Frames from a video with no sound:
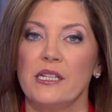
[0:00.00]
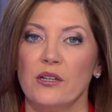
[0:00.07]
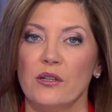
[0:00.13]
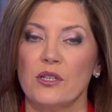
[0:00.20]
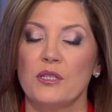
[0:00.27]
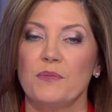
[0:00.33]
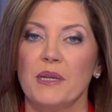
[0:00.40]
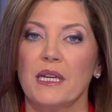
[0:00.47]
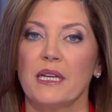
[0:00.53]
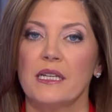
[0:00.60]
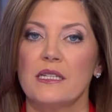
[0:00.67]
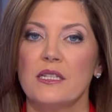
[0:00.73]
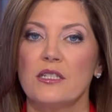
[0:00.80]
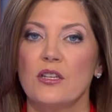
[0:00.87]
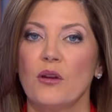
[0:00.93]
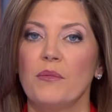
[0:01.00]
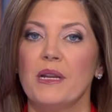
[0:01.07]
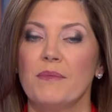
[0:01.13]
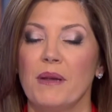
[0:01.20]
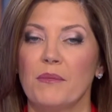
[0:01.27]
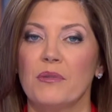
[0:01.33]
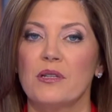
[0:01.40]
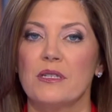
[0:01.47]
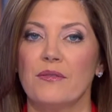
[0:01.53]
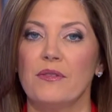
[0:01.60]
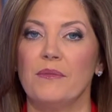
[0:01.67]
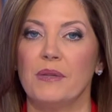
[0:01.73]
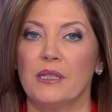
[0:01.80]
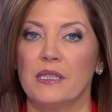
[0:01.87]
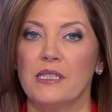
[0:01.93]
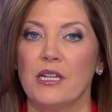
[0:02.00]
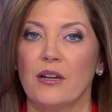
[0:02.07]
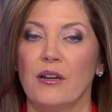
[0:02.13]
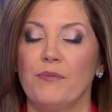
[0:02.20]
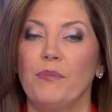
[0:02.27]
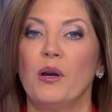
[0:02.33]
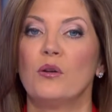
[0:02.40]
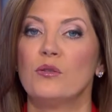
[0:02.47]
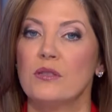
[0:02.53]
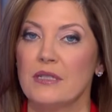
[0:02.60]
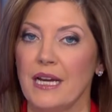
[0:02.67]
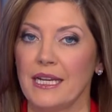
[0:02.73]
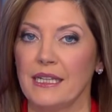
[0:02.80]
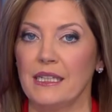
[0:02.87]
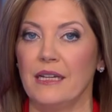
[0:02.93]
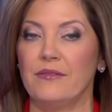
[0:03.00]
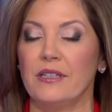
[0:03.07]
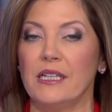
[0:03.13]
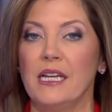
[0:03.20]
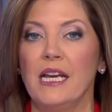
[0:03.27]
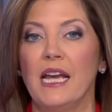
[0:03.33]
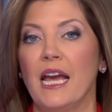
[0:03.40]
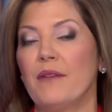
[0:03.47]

years because so many members of the military post 9/11